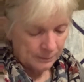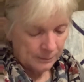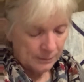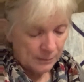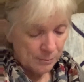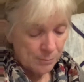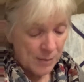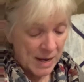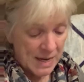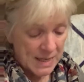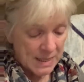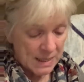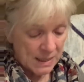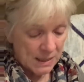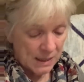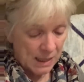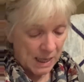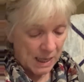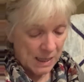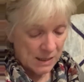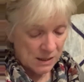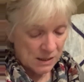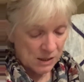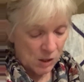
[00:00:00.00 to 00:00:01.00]
"Make it
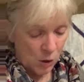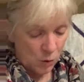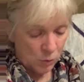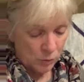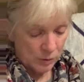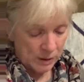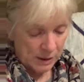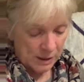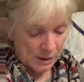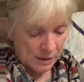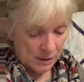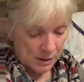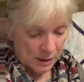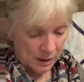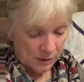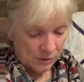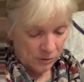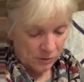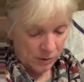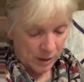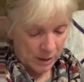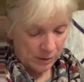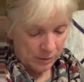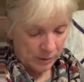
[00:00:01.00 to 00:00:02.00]
less lonely," said
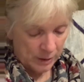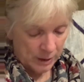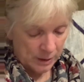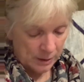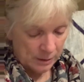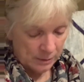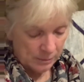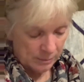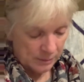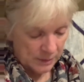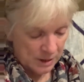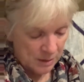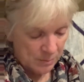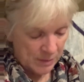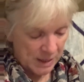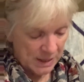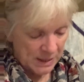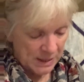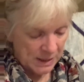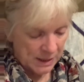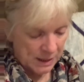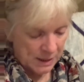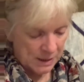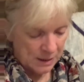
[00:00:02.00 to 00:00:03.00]
Gregory. He meant
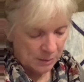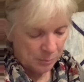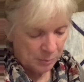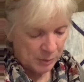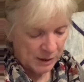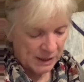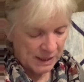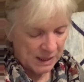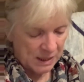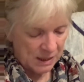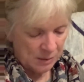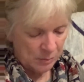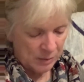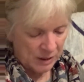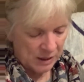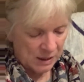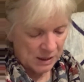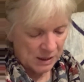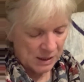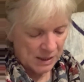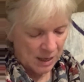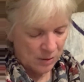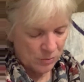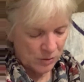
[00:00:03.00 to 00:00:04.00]
it as a plea, but it
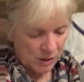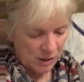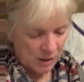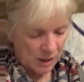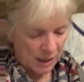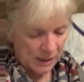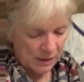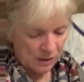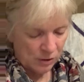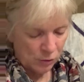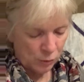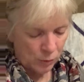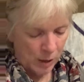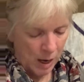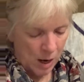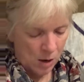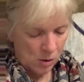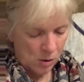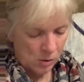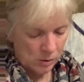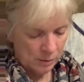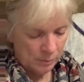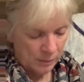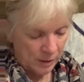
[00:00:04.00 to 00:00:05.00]
sounded like a
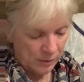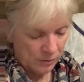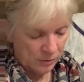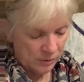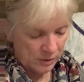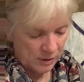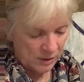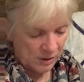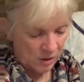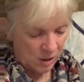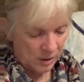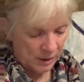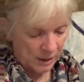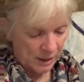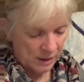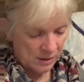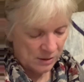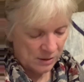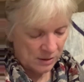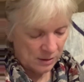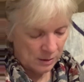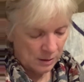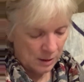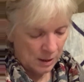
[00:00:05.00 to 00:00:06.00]
growl, and Mother did not
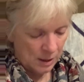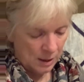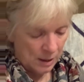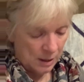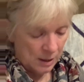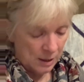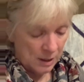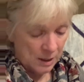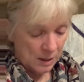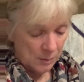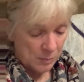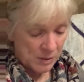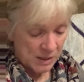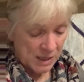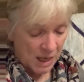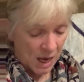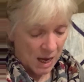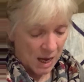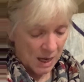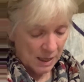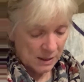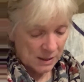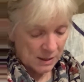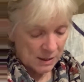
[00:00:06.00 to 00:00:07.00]
answer.
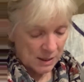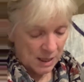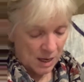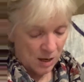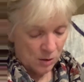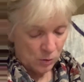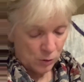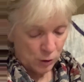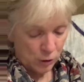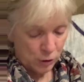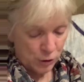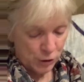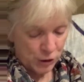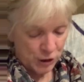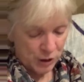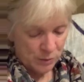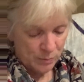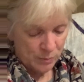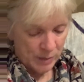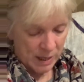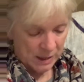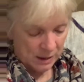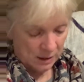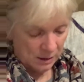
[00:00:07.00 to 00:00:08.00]
Besides, how could she
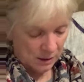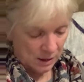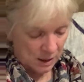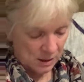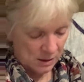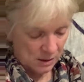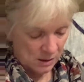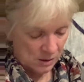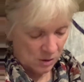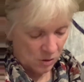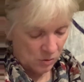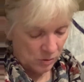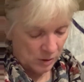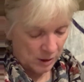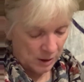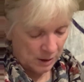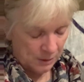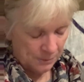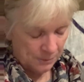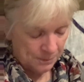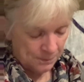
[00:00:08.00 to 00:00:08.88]
make it less lonely?